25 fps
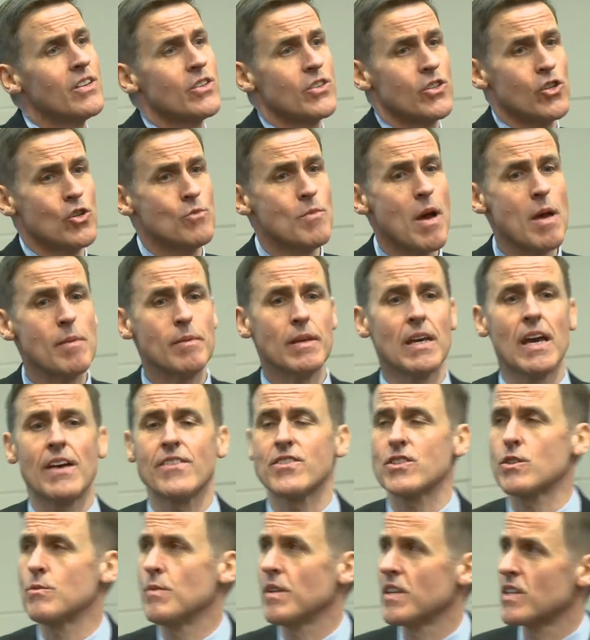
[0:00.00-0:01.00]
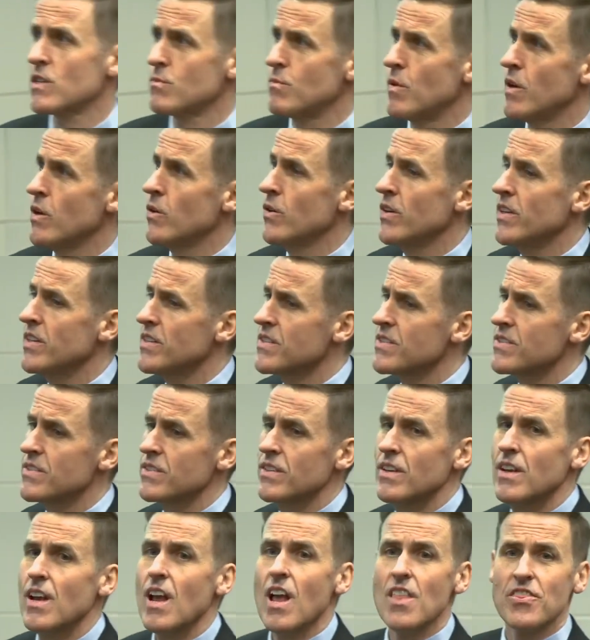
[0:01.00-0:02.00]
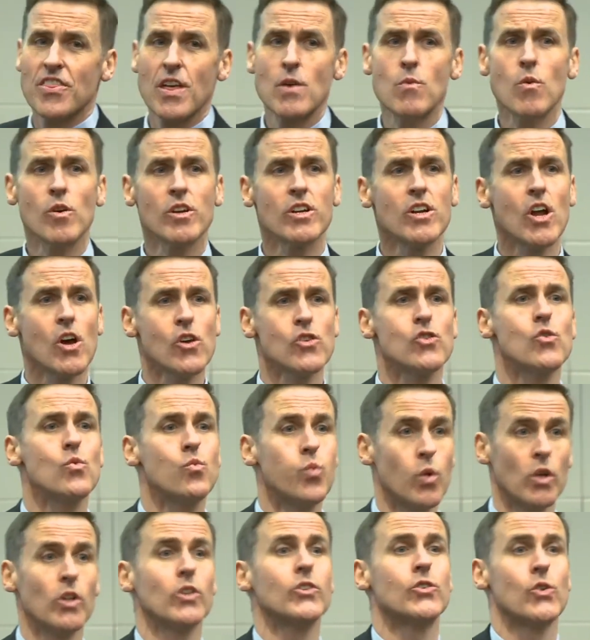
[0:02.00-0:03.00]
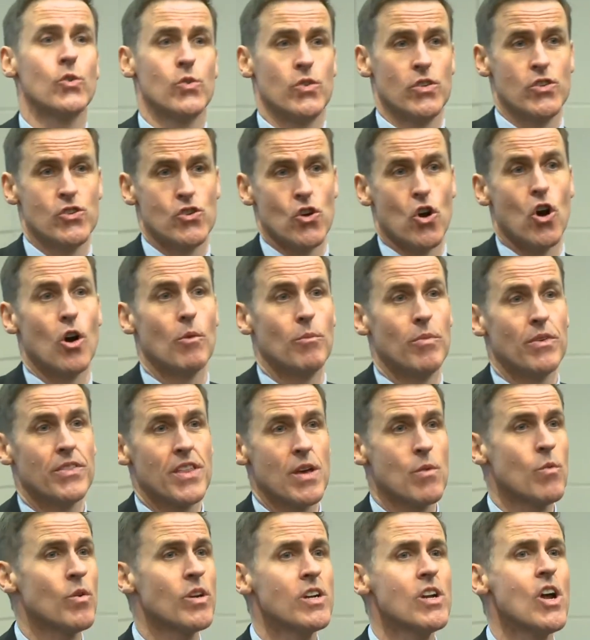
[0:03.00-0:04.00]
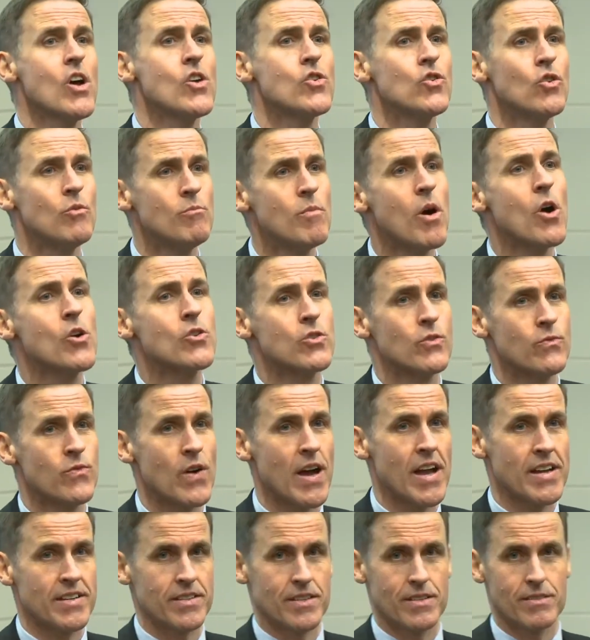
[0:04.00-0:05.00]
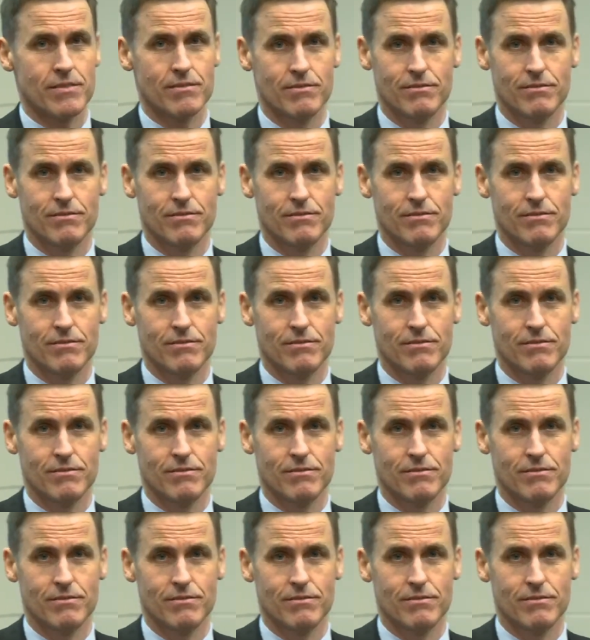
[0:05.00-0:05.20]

Do you maybe have some experience? They want to know you will do the job. They want to know you're motivated.